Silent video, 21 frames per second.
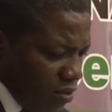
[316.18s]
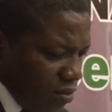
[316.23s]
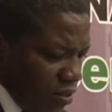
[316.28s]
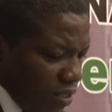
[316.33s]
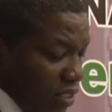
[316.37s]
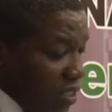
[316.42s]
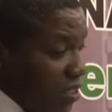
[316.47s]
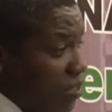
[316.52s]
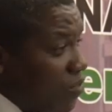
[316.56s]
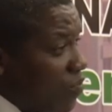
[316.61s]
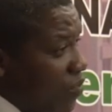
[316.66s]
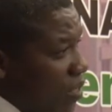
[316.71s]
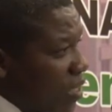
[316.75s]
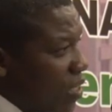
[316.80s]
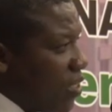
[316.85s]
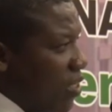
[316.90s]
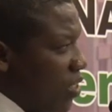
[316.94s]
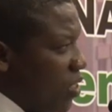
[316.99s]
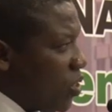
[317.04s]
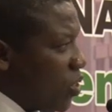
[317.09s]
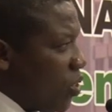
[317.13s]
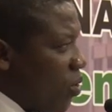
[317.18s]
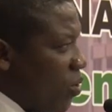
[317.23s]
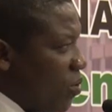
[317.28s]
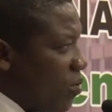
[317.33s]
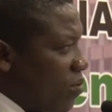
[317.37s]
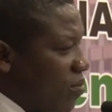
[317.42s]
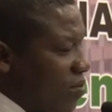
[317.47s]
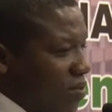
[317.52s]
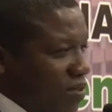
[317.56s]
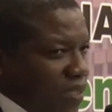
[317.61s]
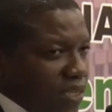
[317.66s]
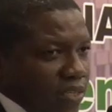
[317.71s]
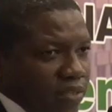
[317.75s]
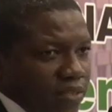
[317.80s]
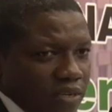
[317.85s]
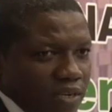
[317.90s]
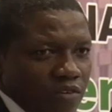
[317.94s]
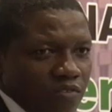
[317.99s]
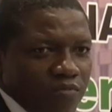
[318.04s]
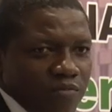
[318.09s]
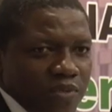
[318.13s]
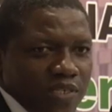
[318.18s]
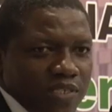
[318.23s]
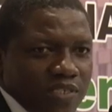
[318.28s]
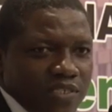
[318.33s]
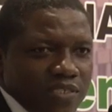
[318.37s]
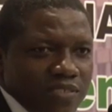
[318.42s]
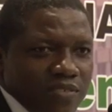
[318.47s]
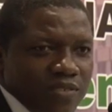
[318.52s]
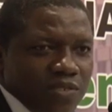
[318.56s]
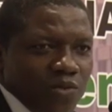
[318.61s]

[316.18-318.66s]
It is very critical in the government.